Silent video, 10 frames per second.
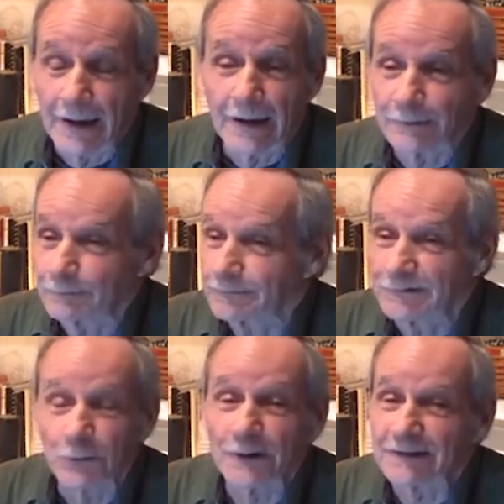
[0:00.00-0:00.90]
and
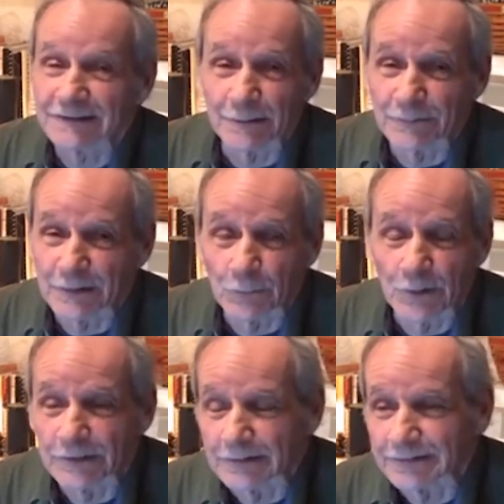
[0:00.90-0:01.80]
doing something
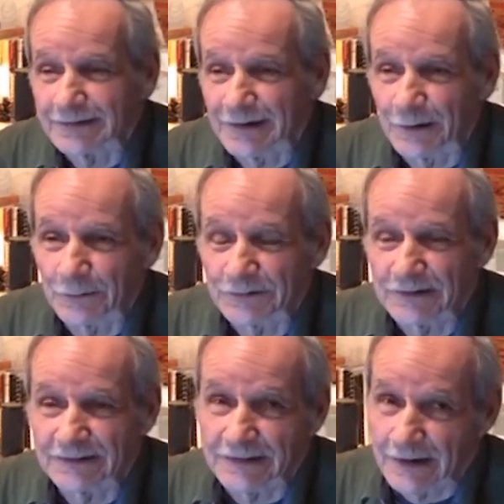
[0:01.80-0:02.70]
with it, you know,
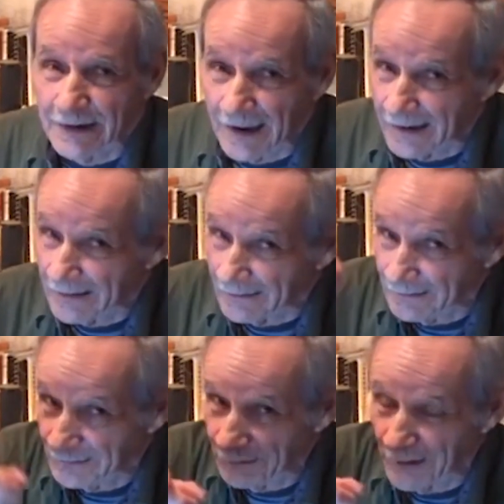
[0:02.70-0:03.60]
to say, hey,
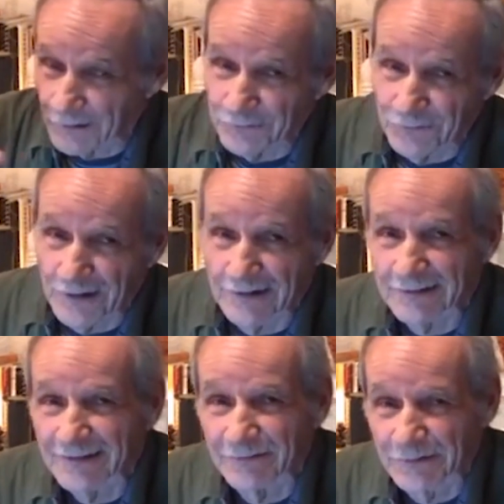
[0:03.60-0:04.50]
you got a
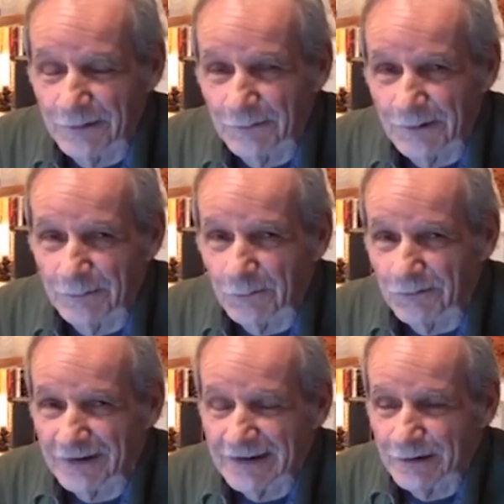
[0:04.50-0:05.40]
friend, even though I'm
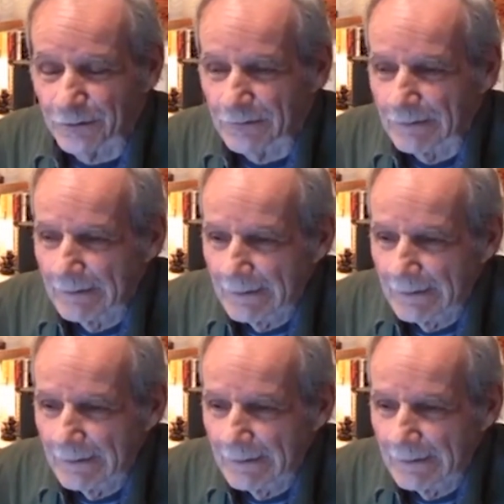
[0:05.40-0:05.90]
over here.